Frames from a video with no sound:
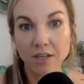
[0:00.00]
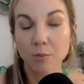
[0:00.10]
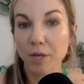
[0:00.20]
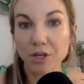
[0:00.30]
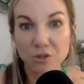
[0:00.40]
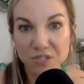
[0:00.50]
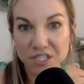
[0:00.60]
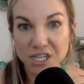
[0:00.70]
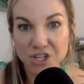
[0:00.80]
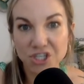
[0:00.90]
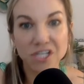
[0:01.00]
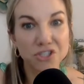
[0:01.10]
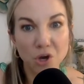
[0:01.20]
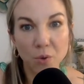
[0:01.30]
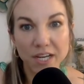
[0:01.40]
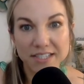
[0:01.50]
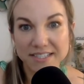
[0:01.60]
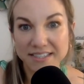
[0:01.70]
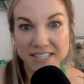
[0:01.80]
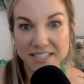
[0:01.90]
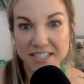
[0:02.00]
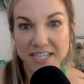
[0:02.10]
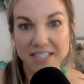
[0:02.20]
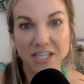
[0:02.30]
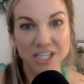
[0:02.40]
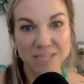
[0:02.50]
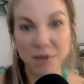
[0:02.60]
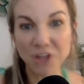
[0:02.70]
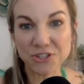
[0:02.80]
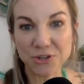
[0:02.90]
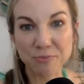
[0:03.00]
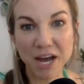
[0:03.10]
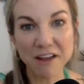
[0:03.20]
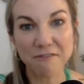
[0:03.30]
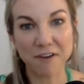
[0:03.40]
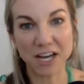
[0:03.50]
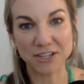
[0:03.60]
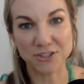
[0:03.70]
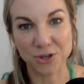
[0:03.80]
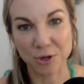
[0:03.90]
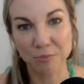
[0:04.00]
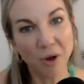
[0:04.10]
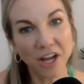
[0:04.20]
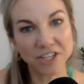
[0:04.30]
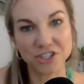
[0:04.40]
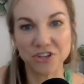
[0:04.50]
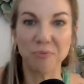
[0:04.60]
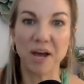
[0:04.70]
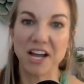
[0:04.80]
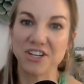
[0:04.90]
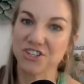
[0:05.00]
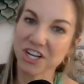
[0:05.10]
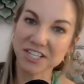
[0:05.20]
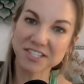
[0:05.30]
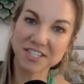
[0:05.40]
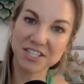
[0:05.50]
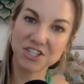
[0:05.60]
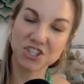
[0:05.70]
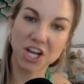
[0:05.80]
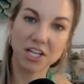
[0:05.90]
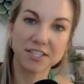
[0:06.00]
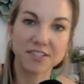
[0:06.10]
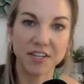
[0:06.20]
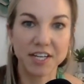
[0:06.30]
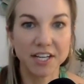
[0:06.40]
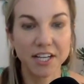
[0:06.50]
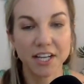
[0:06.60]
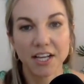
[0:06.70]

Pay close attention. It's always, these days, sponsored by Pfizer, brought to you by Johnson & Johnson.